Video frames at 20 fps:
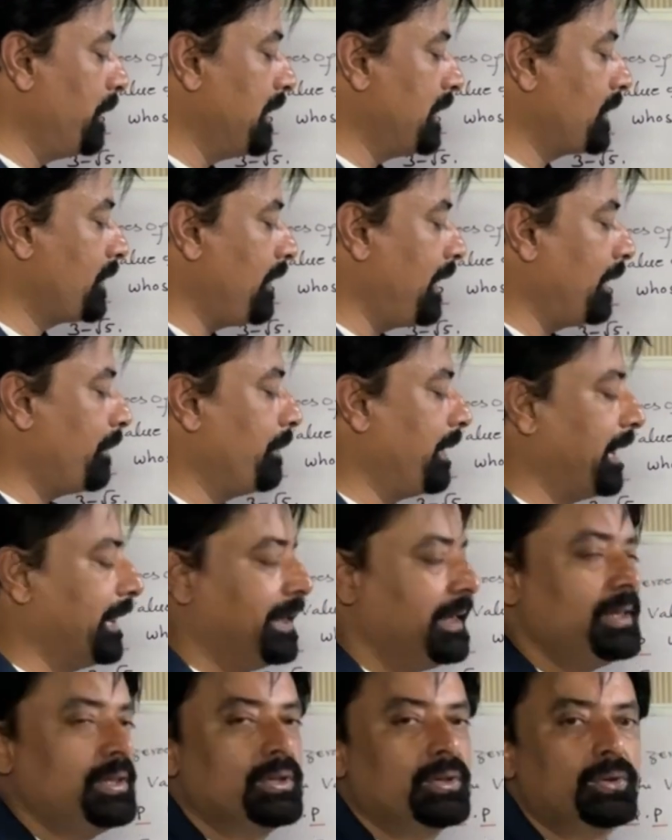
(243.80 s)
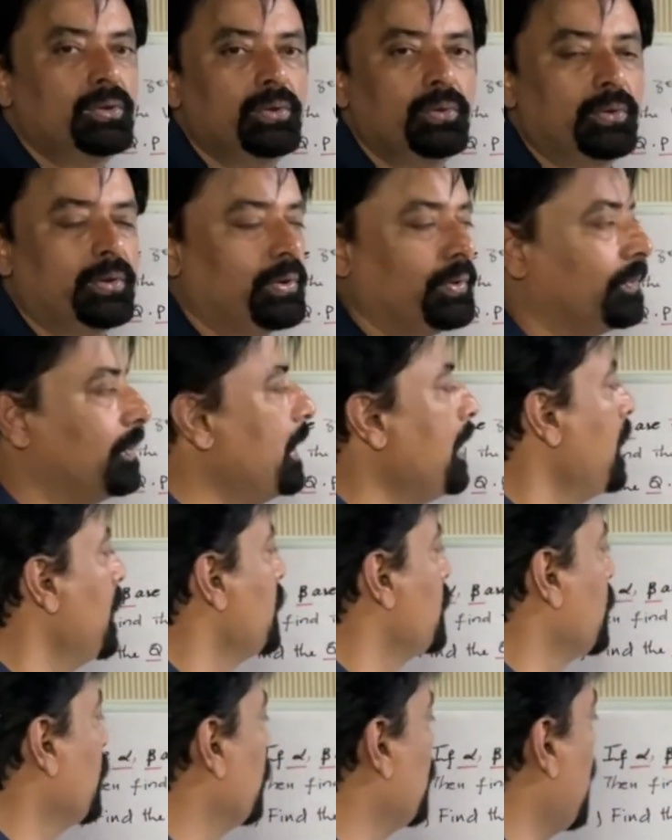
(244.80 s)
p square minus 2q.
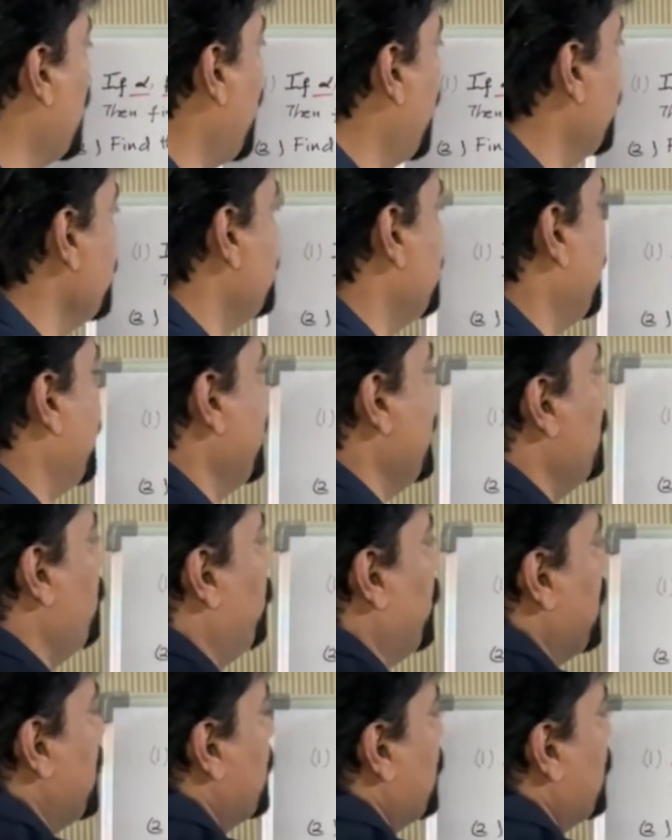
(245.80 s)
So the answer is p